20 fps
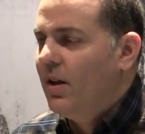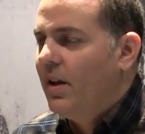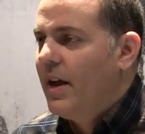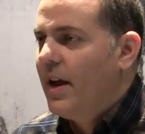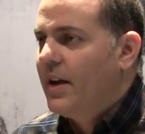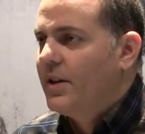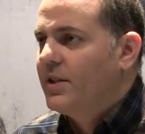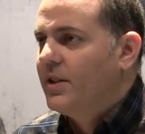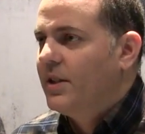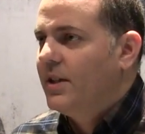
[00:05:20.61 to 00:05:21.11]
I'll
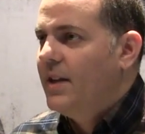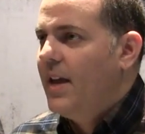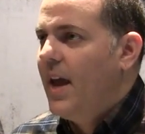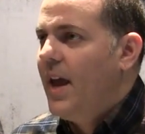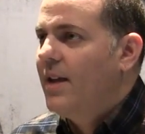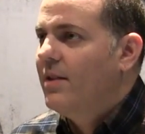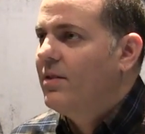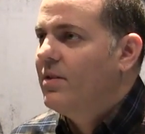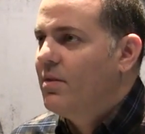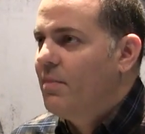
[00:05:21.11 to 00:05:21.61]
actually
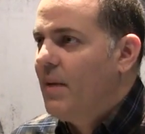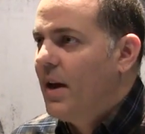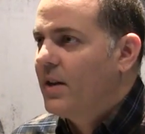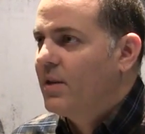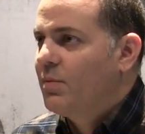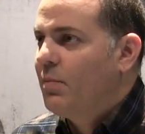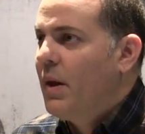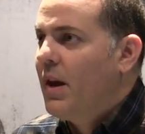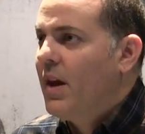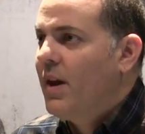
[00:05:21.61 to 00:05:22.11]
gain some
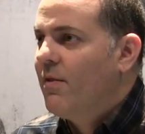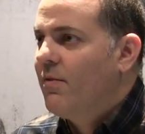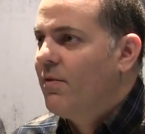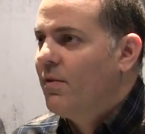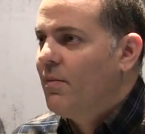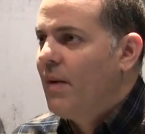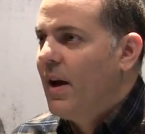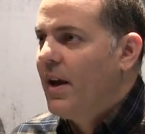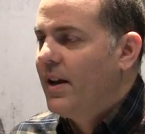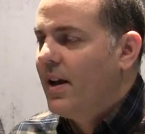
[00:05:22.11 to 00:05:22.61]
XP
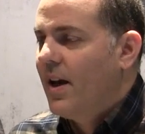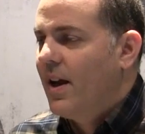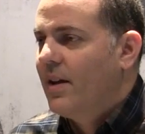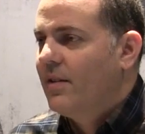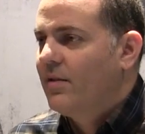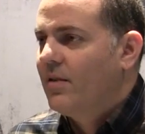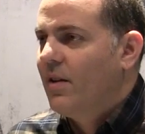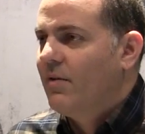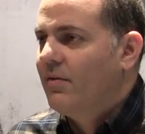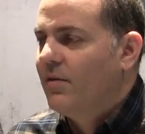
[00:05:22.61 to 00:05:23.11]
for my
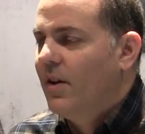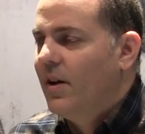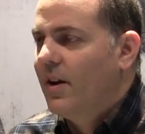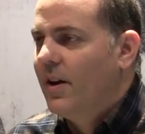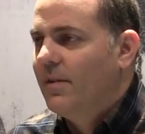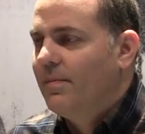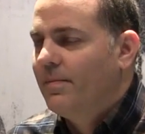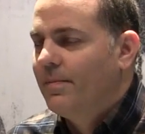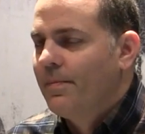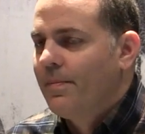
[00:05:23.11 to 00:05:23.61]
guys
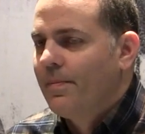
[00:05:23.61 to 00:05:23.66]
offline.